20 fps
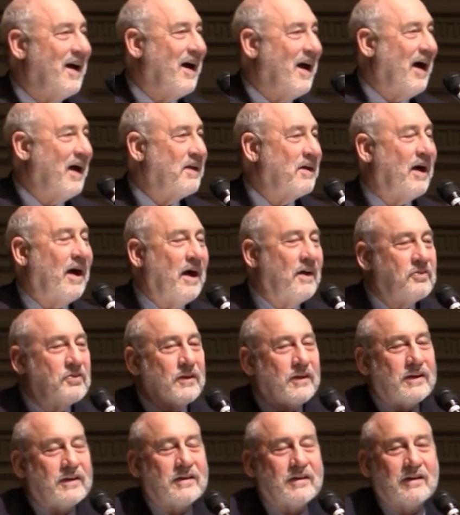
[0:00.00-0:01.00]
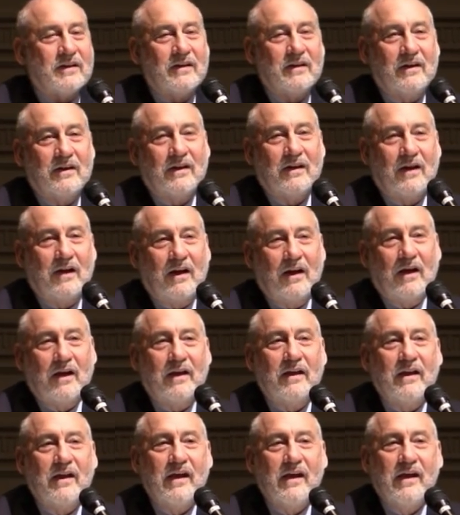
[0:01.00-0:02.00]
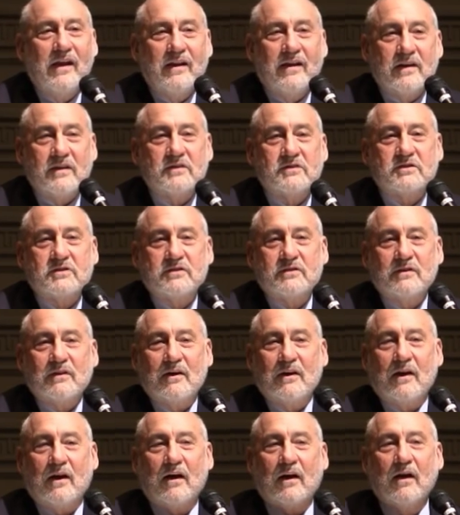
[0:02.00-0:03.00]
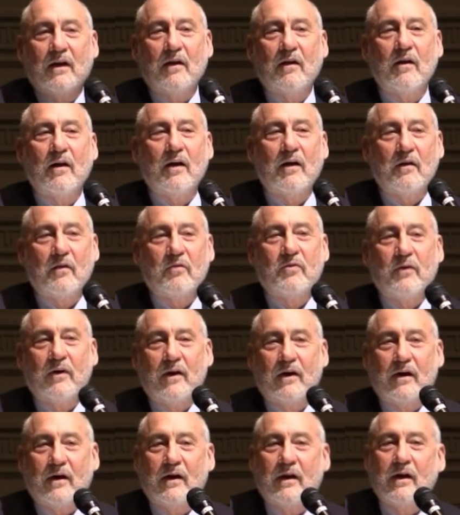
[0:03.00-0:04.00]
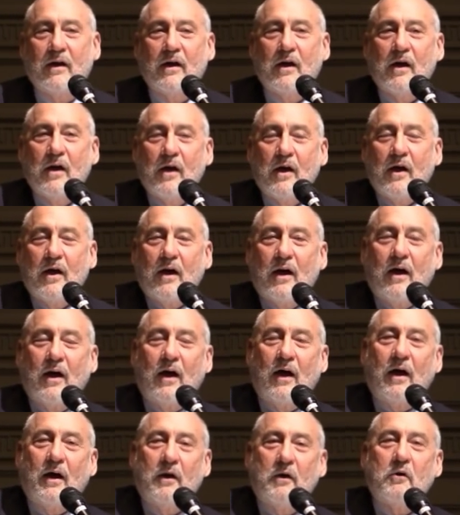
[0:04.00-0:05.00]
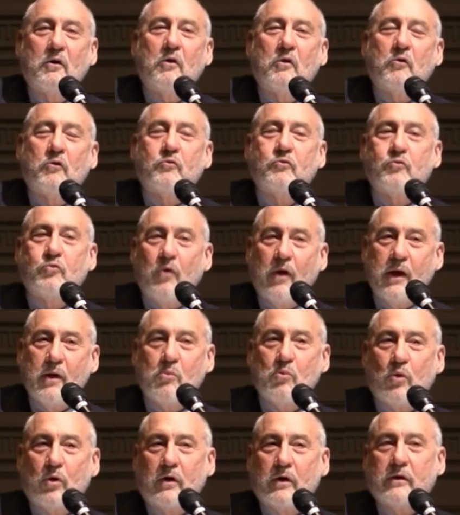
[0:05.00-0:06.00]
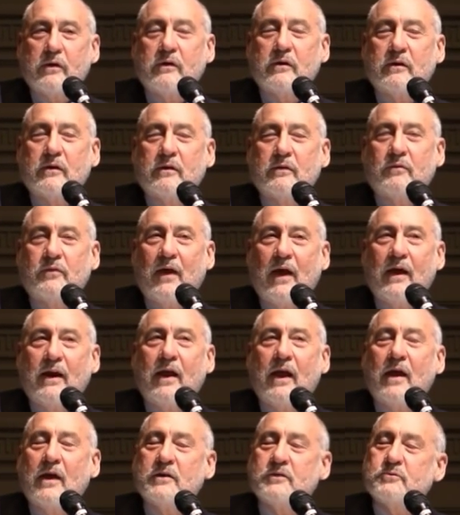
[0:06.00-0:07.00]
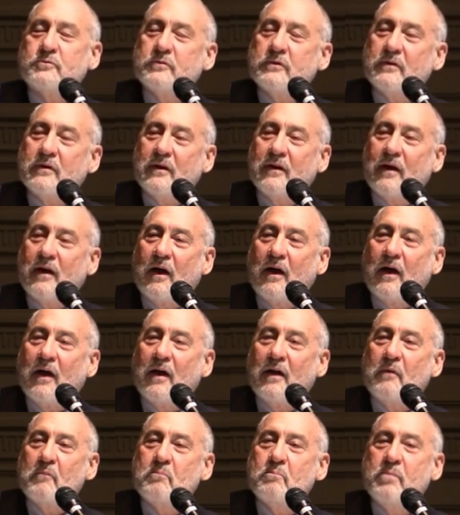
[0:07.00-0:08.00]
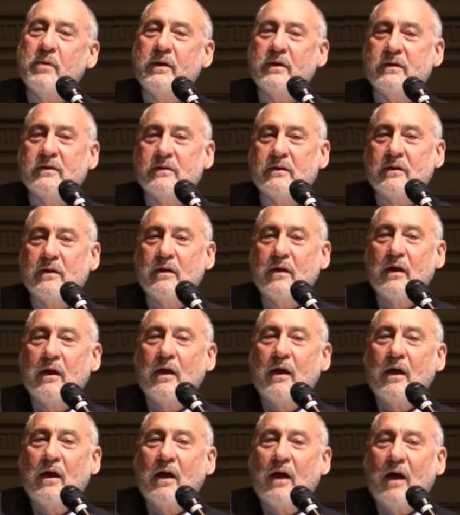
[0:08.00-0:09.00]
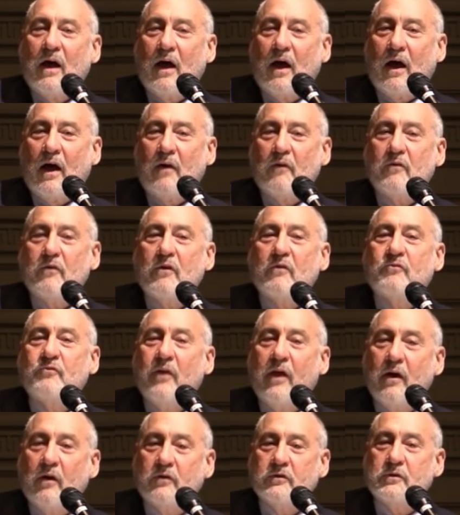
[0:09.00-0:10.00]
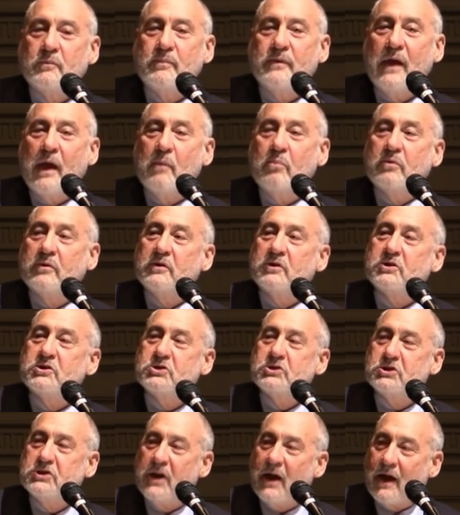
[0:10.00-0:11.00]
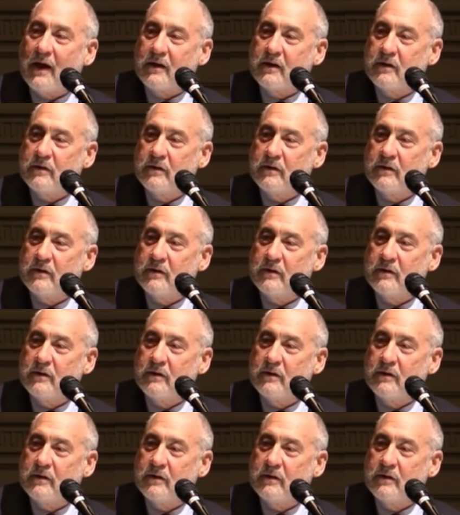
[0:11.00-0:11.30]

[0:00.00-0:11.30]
I, I think uh, it is uh, the uh, framework that has uh, been uh, failed to be able to check